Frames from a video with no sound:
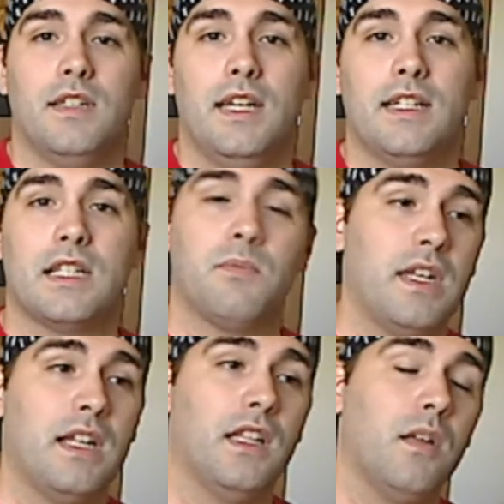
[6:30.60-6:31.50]
And to
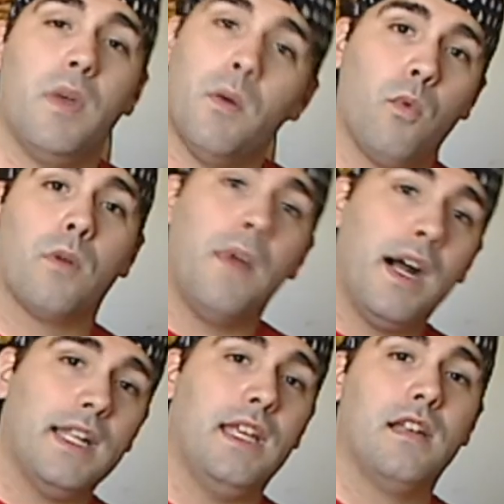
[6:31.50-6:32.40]
spend a little bit more
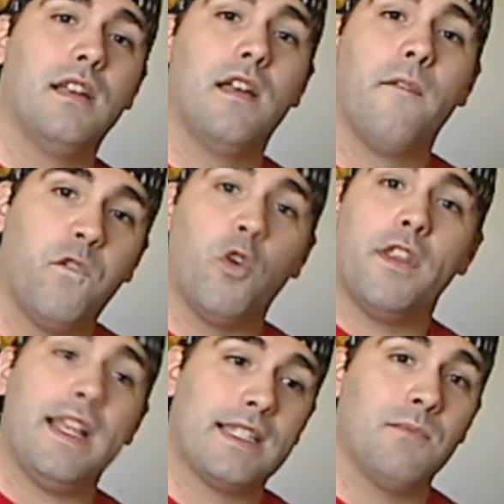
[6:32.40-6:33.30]
money for
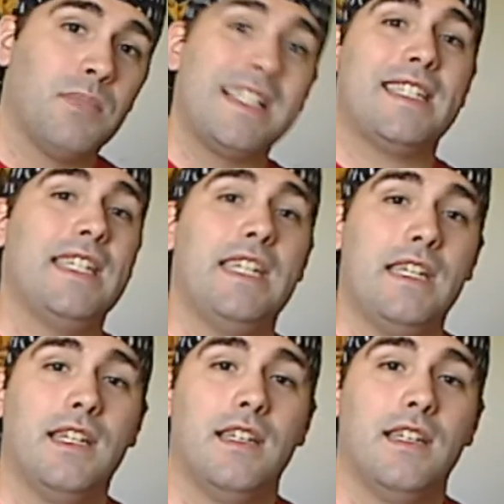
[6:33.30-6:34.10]
that simplicity,